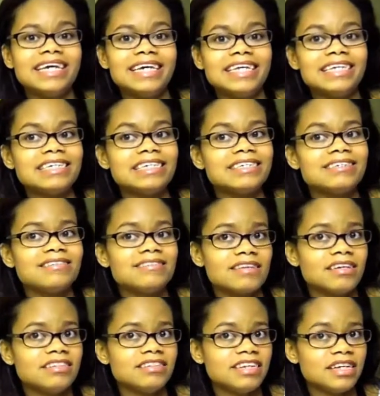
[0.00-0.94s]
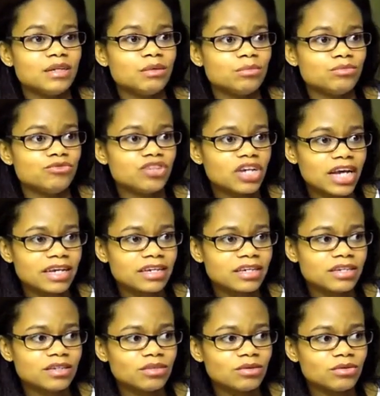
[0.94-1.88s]
is a denim
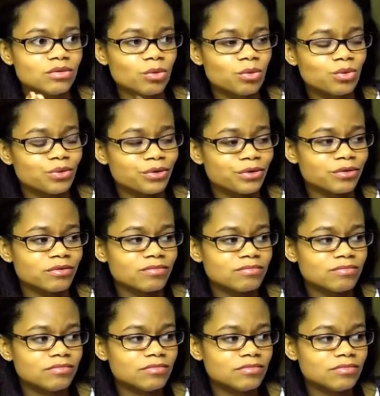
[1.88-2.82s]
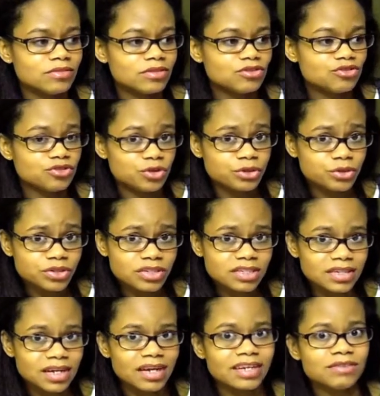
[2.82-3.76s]
jacket or shirt.
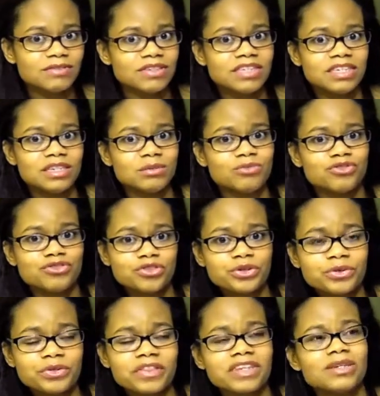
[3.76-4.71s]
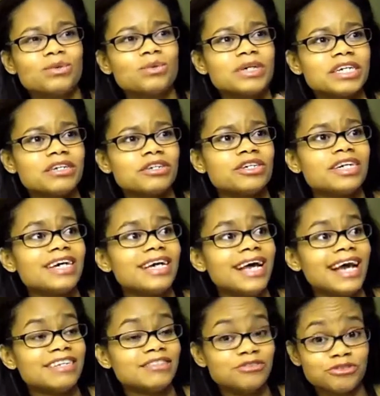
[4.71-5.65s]
I have a denim shirt that I wear
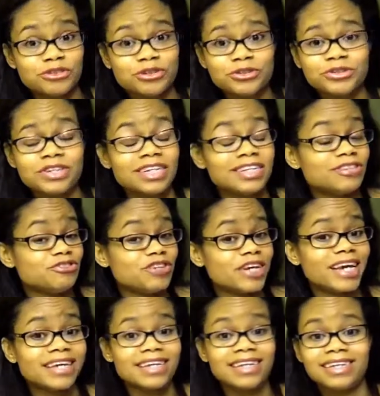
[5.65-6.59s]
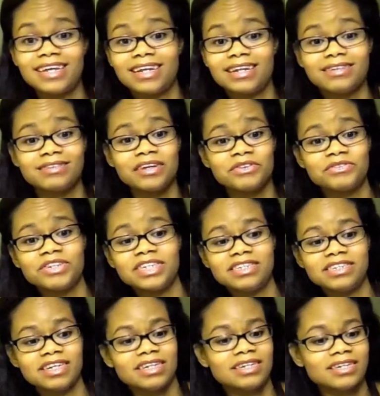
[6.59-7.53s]
as a shirt and a jacket, and I love it,
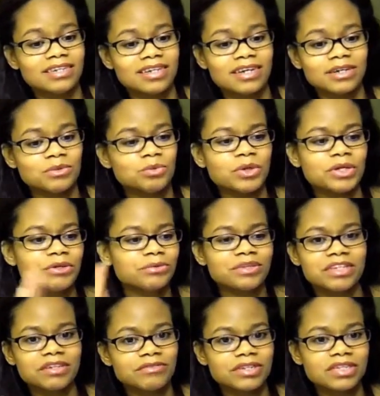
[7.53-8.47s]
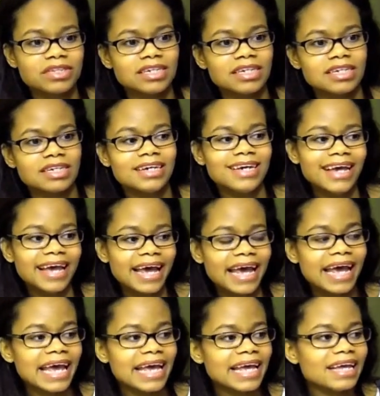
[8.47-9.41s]
and I wear it with everything.
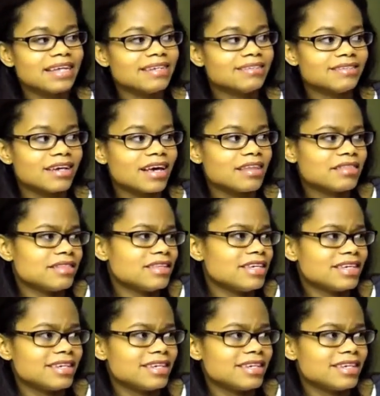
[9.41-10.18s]
And I think